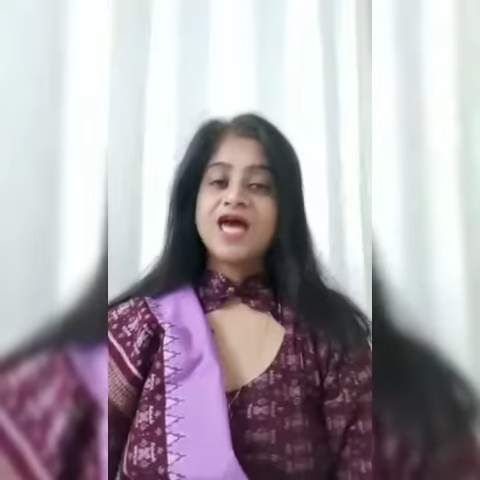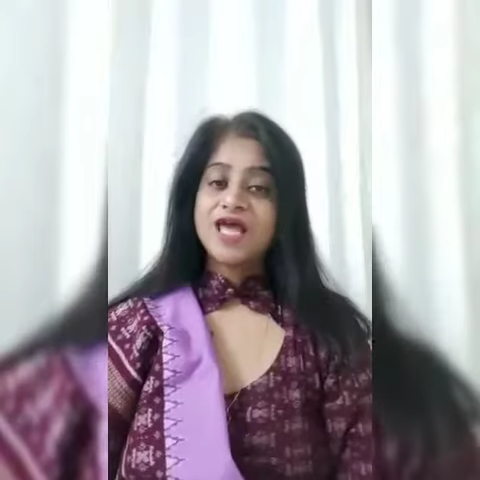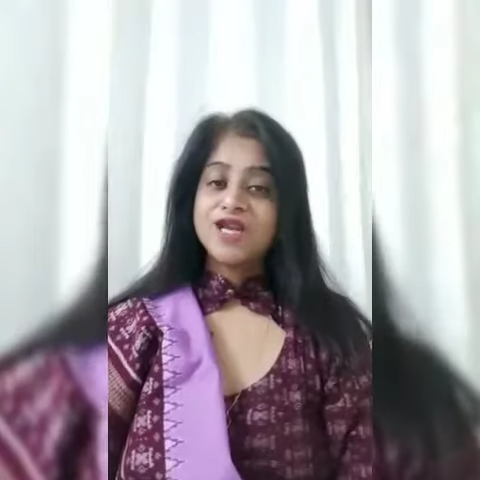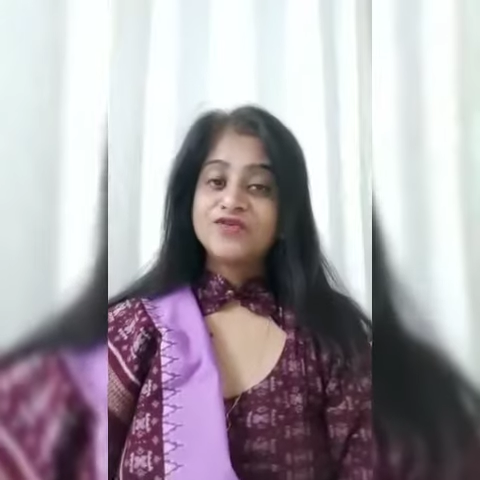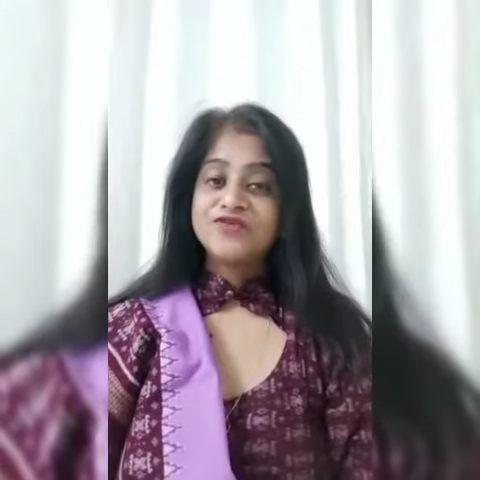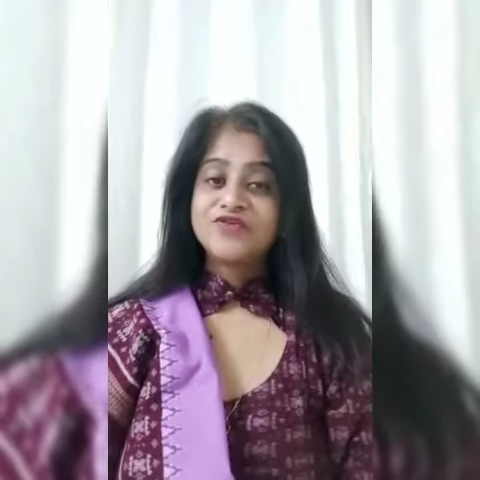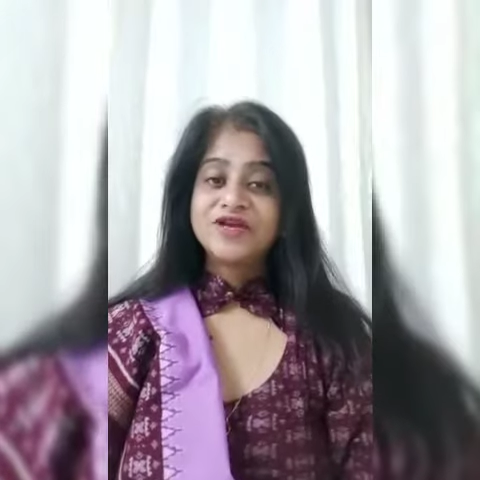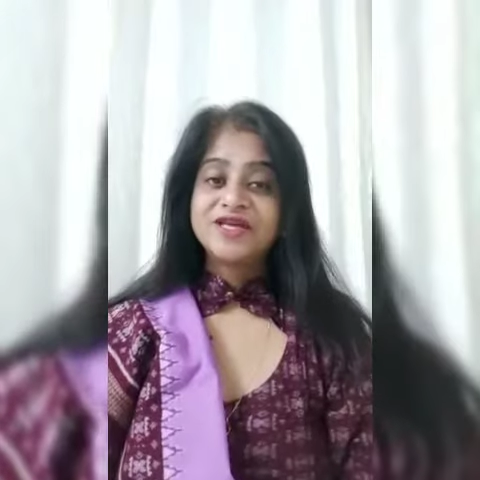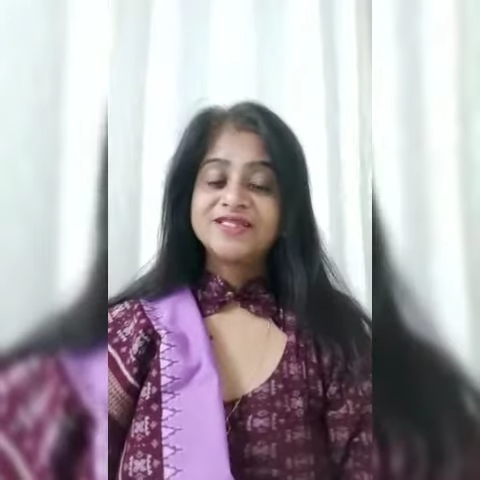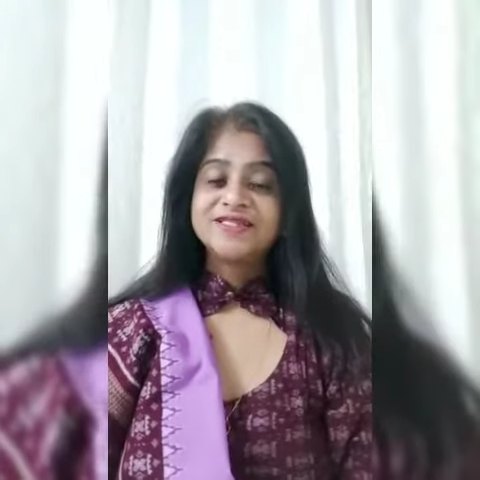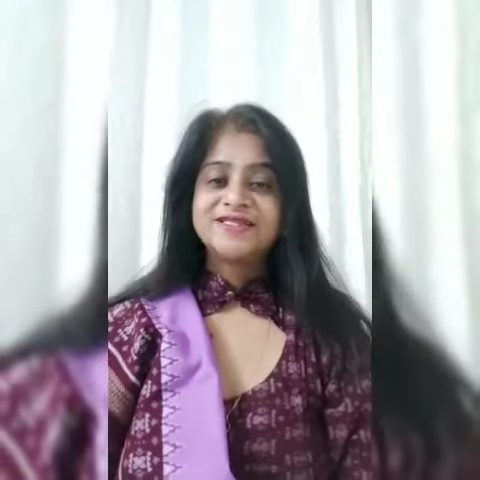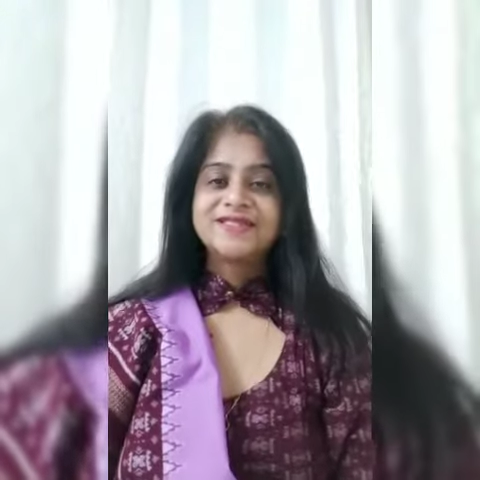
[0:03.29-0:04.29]
Hello
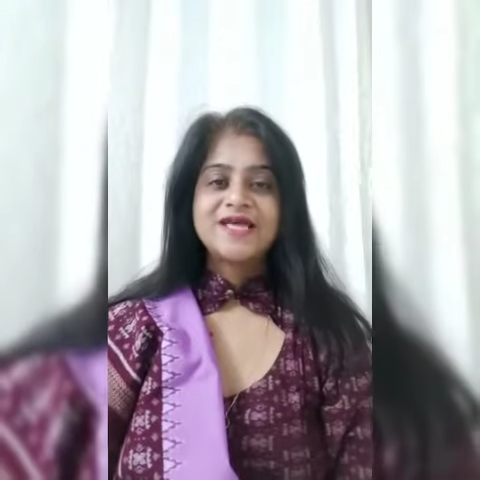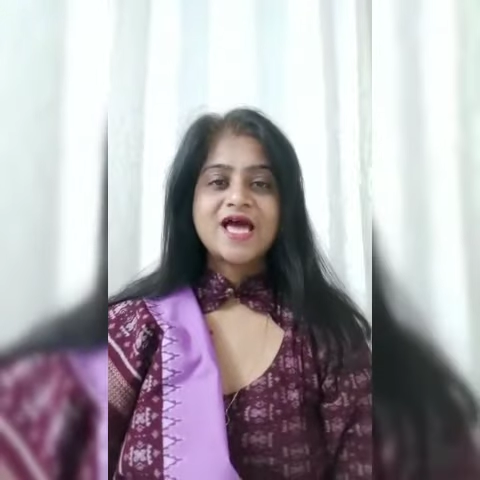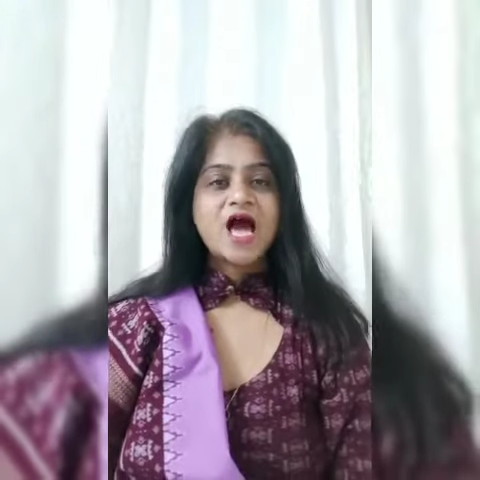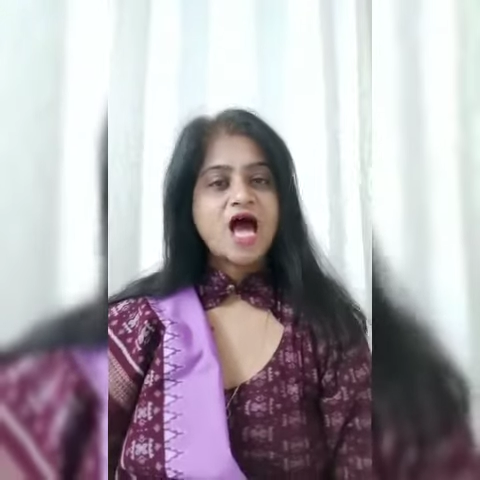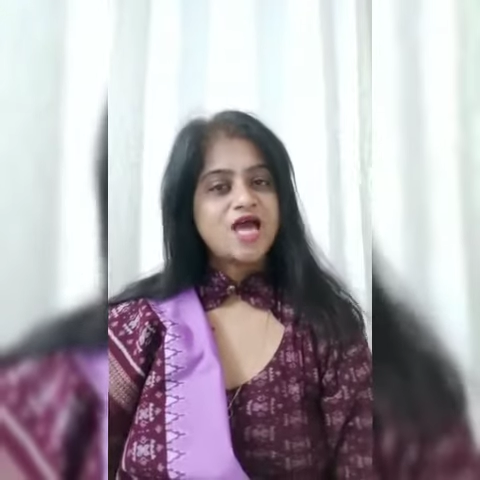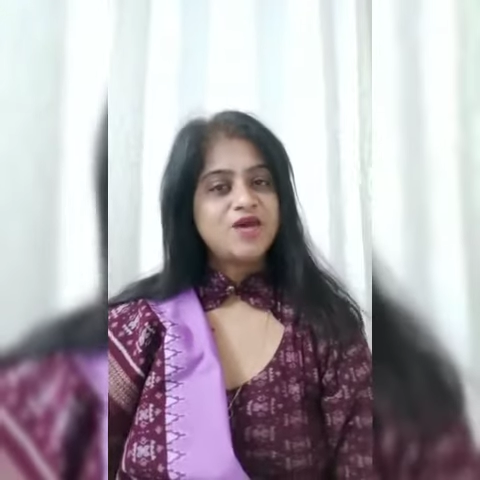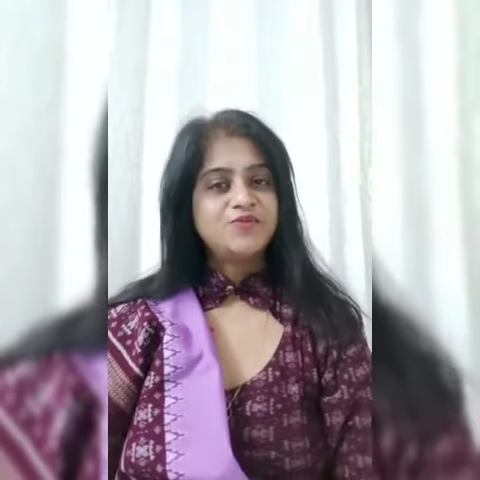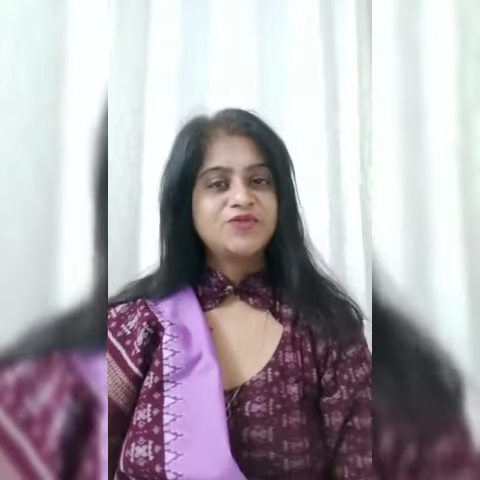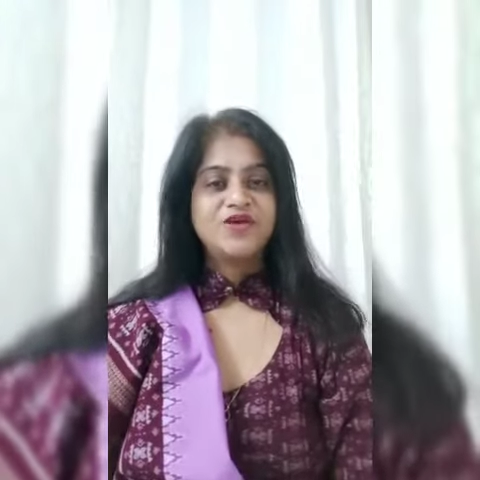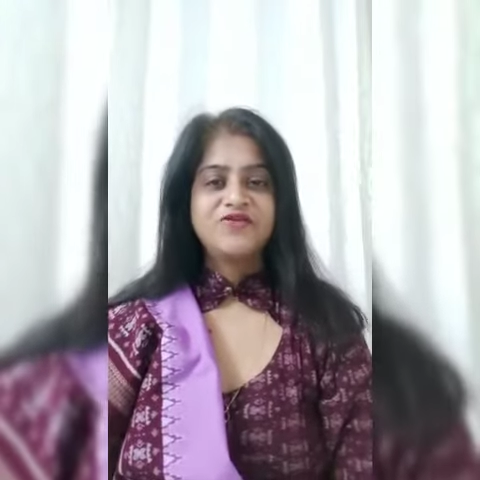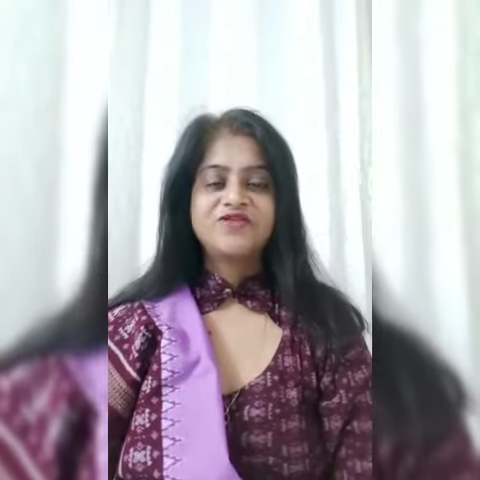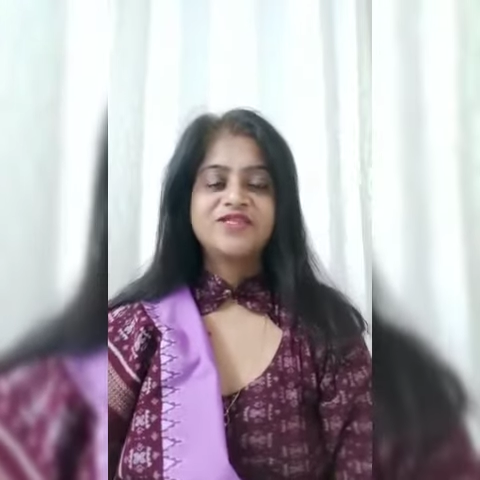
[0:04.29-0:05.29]
friends, I am
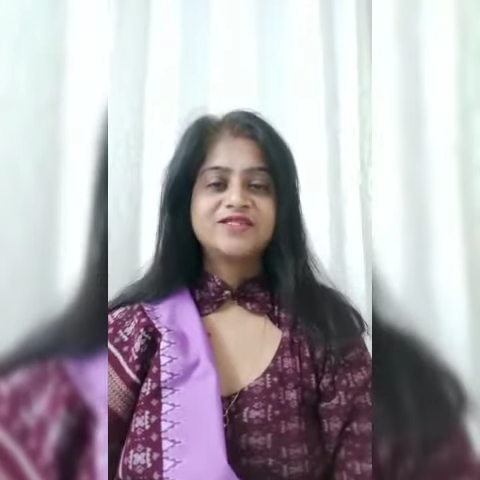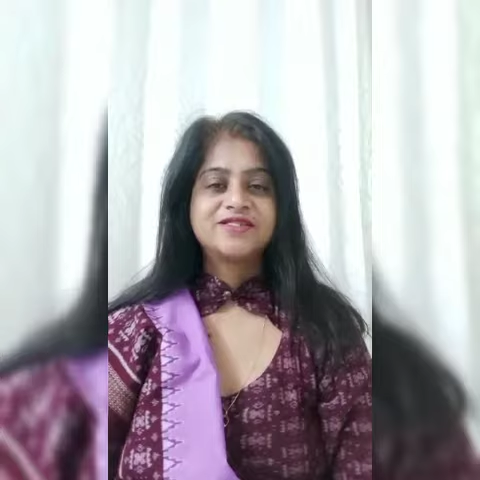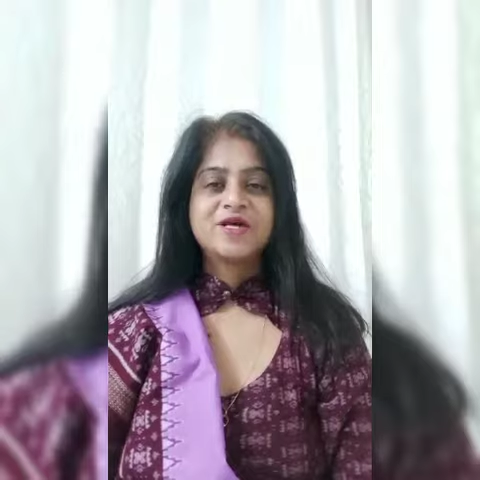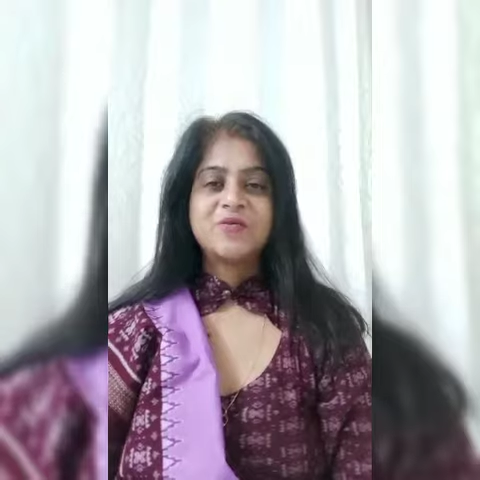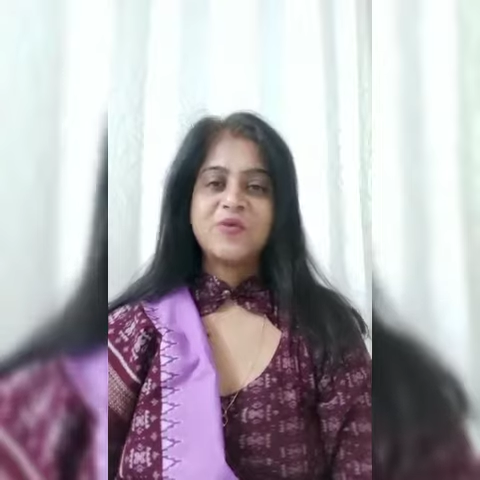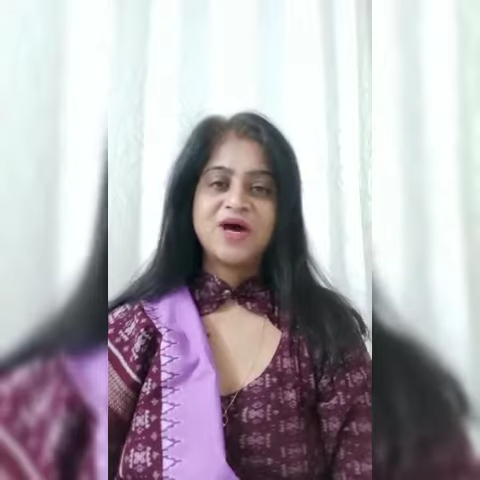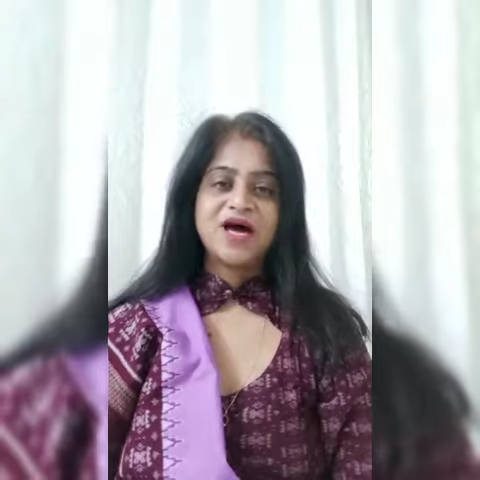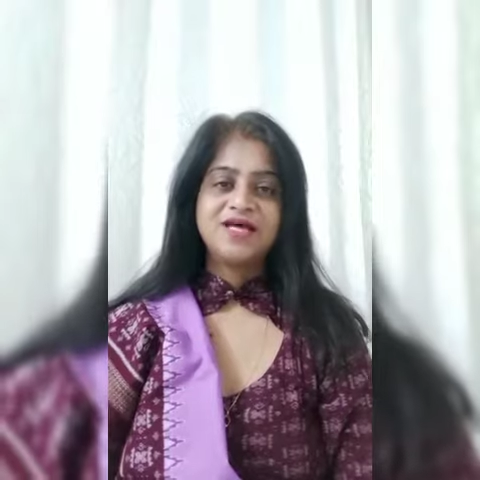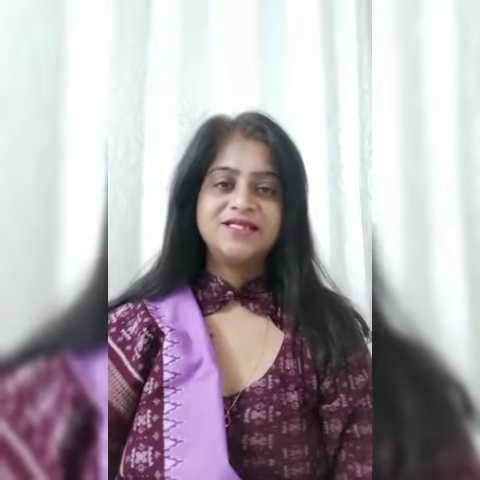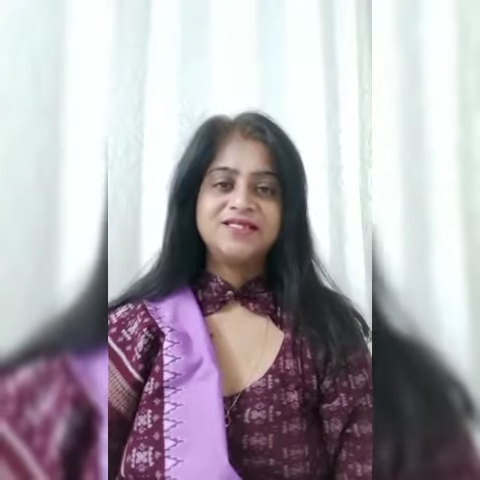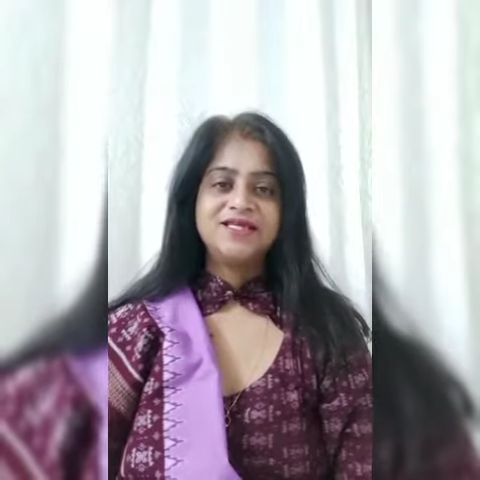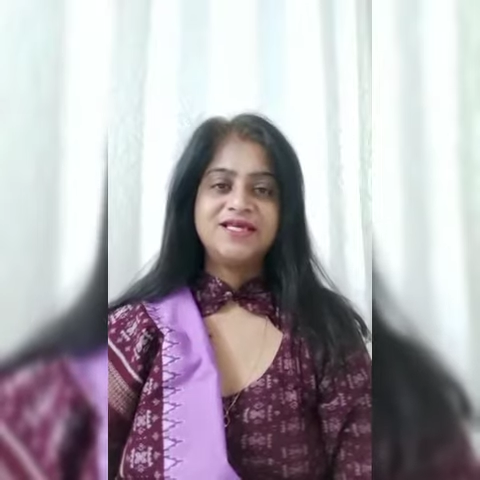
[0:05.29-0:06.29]
Debidutta
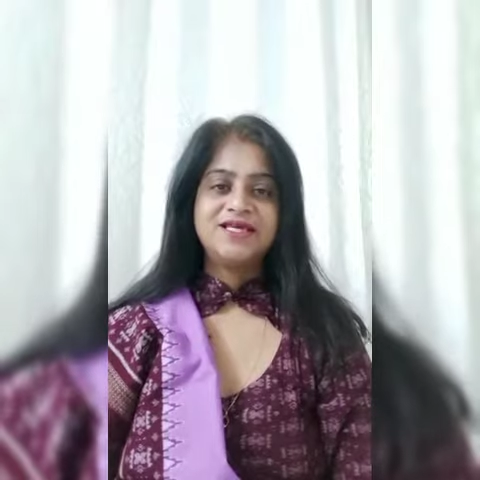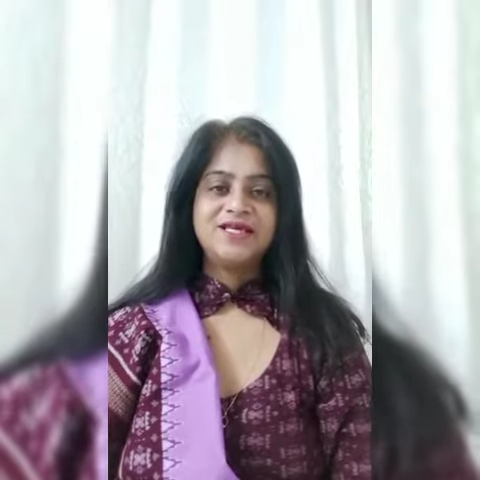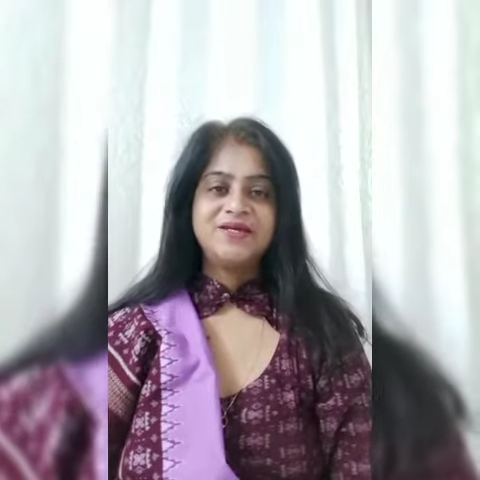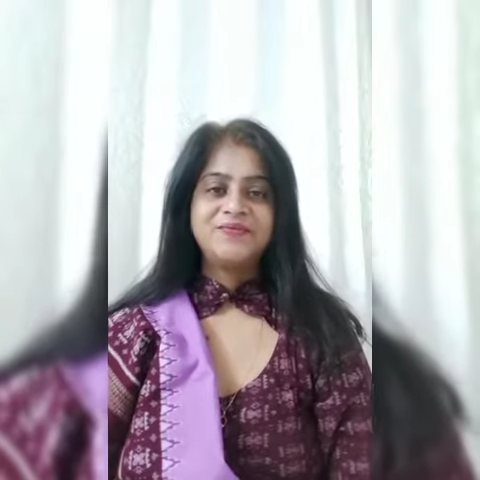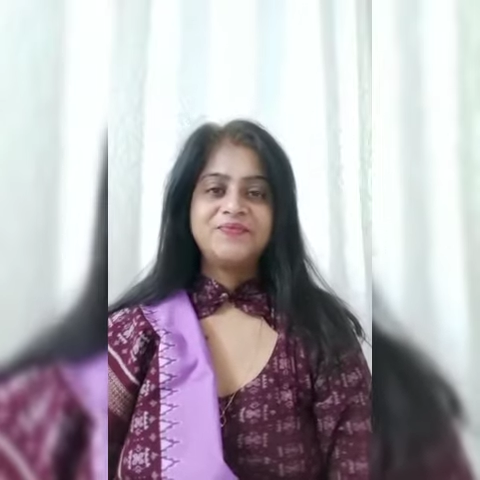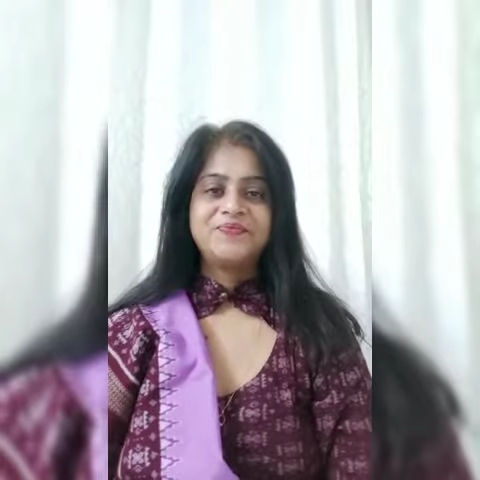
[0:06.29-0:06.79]
Mohanty